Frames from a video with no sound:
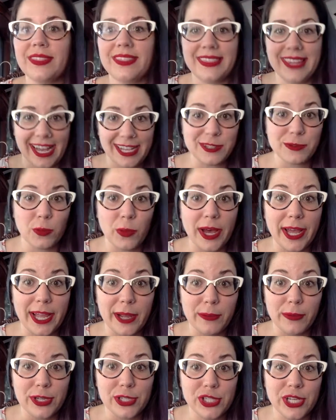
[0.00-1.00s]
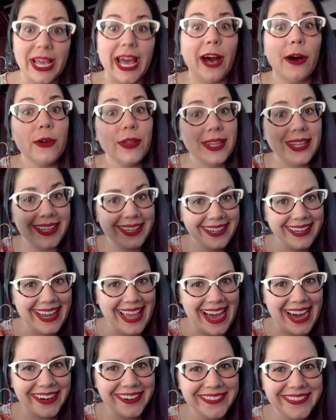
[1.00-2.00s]
That's why I'm reaching out
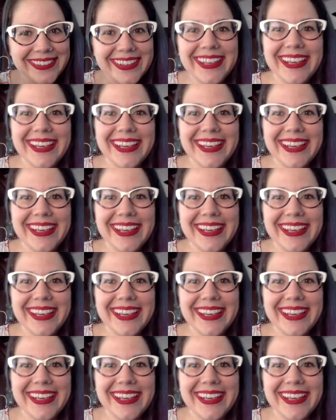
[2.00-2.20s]
now.